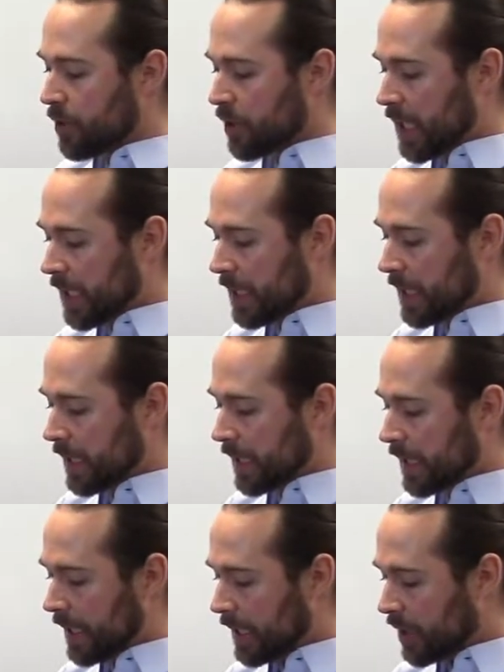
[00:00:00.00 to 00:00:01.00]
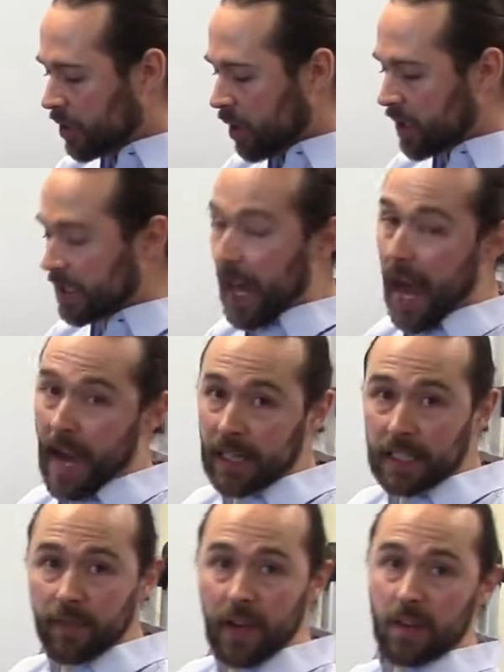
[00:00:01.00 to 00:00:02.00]
just going to start to
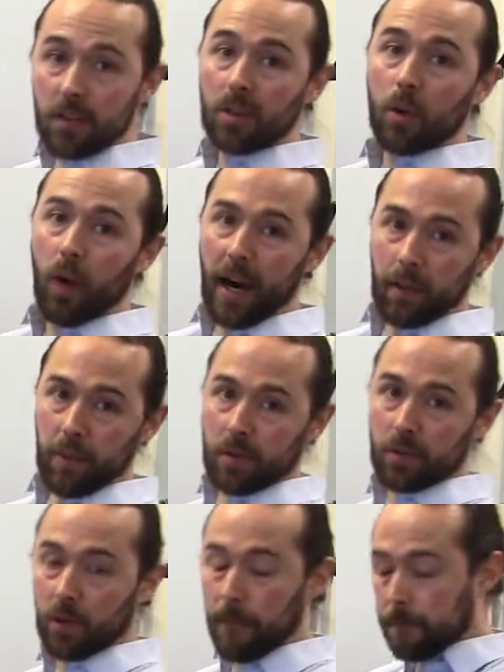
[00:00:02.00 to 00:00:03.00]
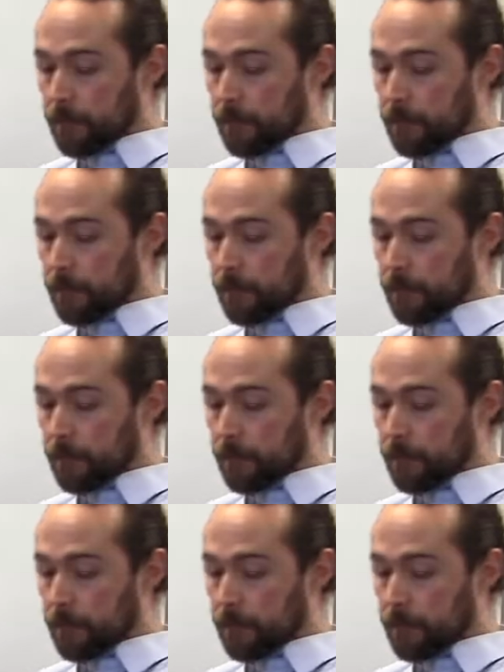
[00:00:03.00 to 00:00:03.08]
activate this quad muscle.